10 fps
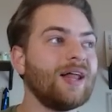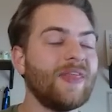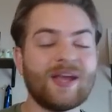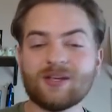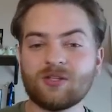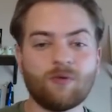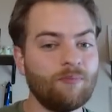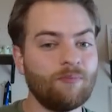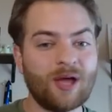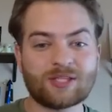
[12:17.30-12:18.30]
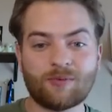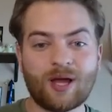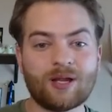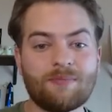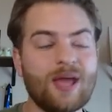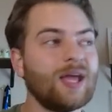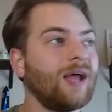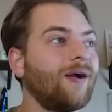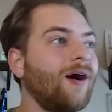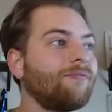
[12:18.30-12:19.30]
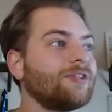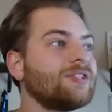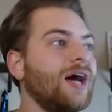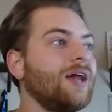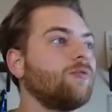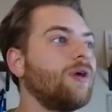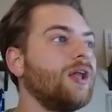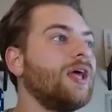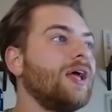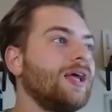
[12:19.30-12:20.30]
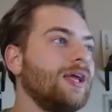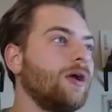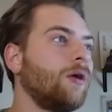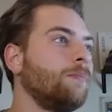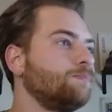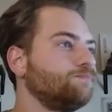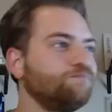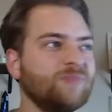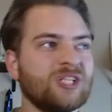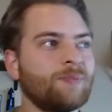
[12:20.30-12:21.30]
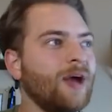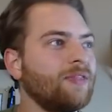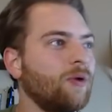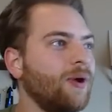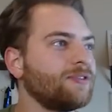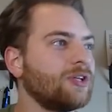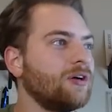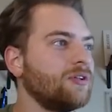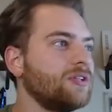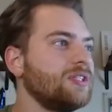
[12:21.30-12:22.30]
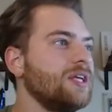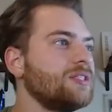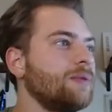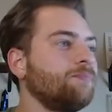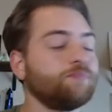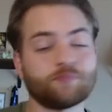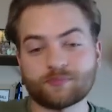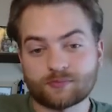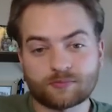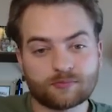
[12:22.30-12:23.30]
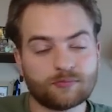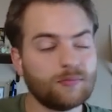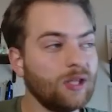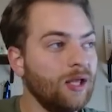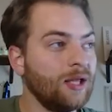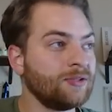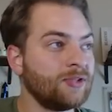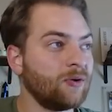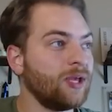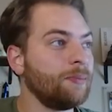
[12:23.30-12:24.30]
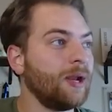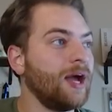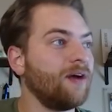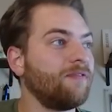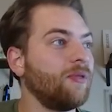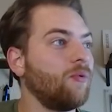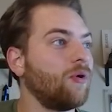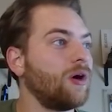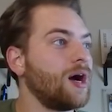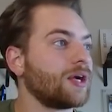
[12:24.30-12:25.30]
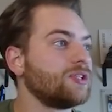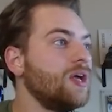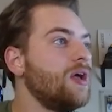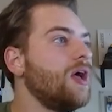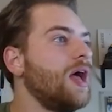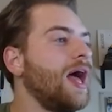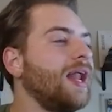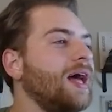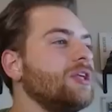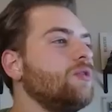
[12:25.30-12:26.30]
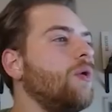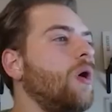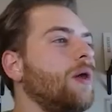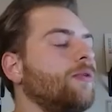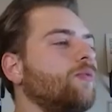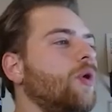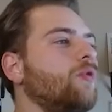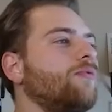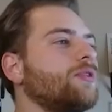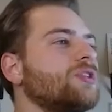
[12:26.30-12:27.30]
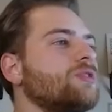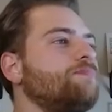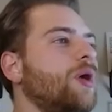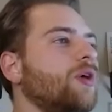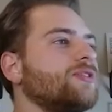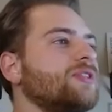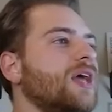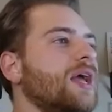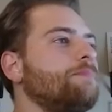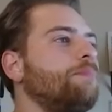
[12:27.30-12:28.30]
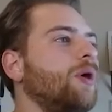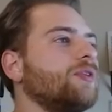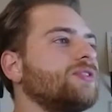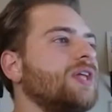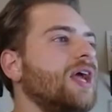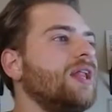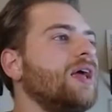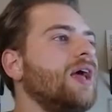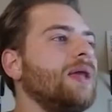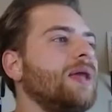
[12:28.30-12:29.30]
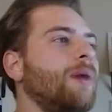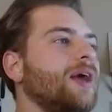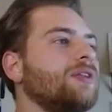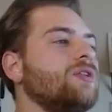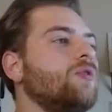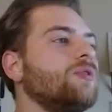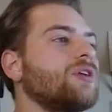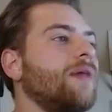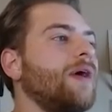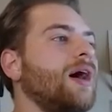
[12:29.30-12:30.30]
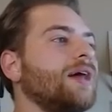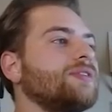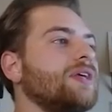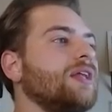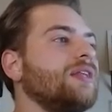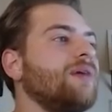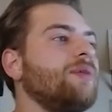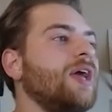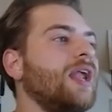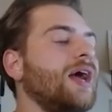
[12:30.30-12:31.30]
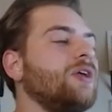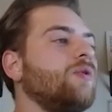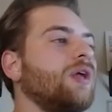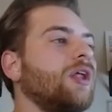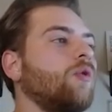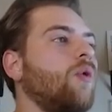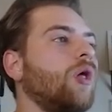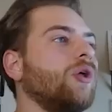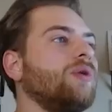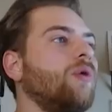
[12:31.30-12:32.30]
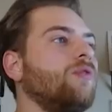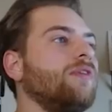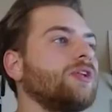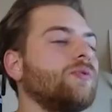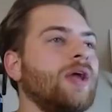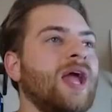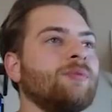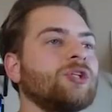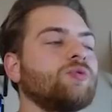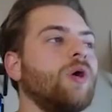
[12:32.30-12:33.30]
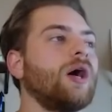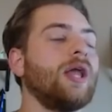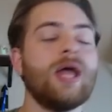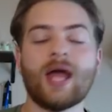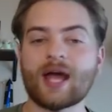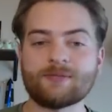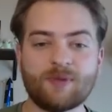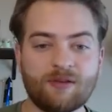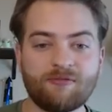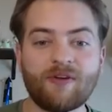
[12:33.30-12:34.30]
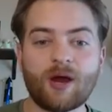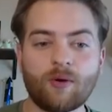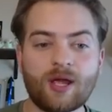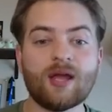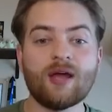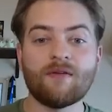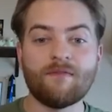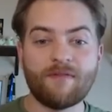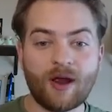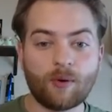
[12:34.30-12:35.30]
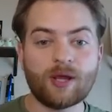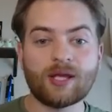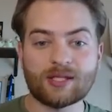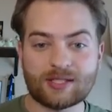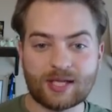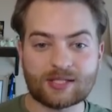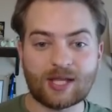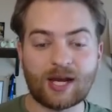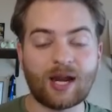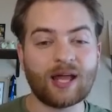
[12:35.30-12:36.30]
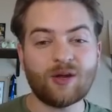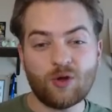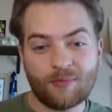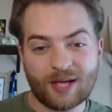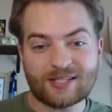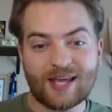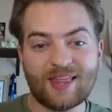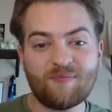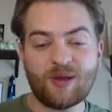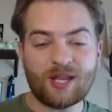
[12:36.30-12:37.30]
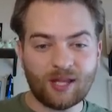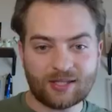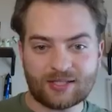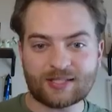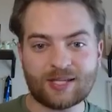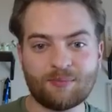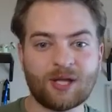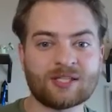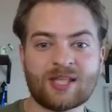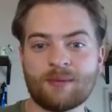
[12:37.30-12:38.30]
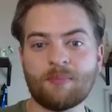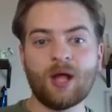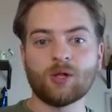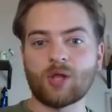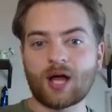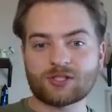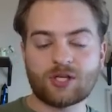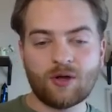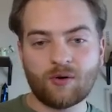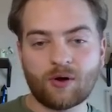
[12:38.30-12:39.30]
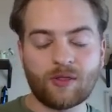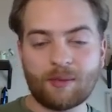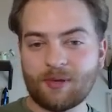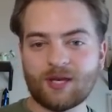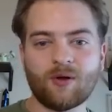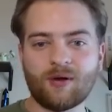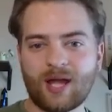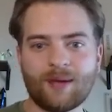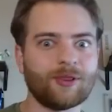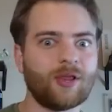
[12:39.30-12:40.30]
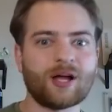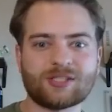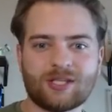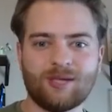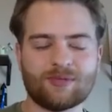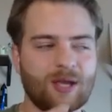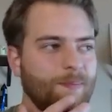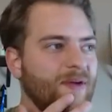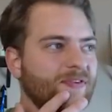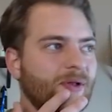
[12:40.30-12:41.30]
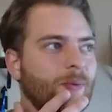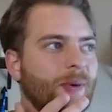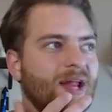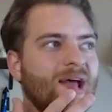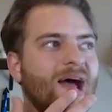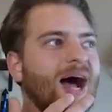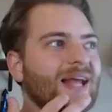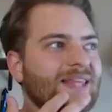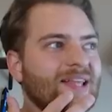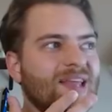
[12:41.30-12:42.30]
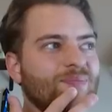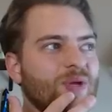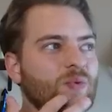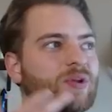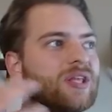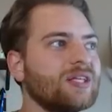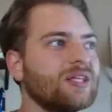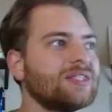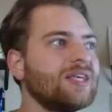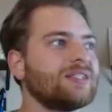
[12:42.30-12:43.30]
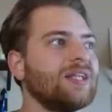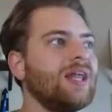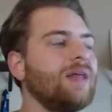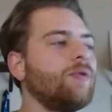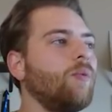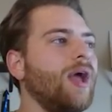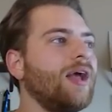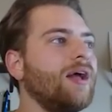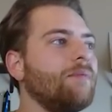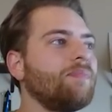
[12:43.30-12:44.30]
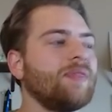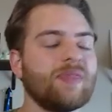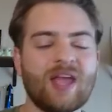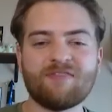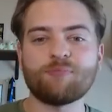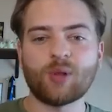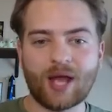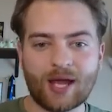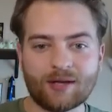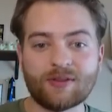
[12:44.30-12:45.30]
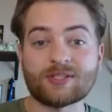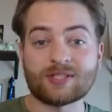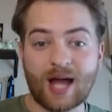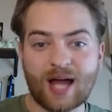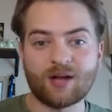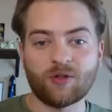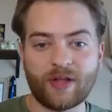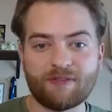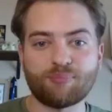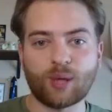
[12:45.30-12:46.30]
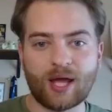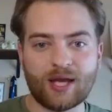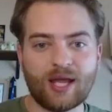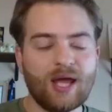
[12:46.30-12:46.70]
They could mess around and make a conference title run here despite their rough start to the season. And so keep an eye out for the Warhawks. NIU on the road versus Ball State. Ball State and Mike New is on the hot seat. Give me NIU to get a quality road victory. Hammock squad has been very, very consistent. And I know you might say they've been inconsistent because they they beat Notre Dame and lost to teams like Buffalo, but I think they've been really consistent in the way they've played, the style they've played,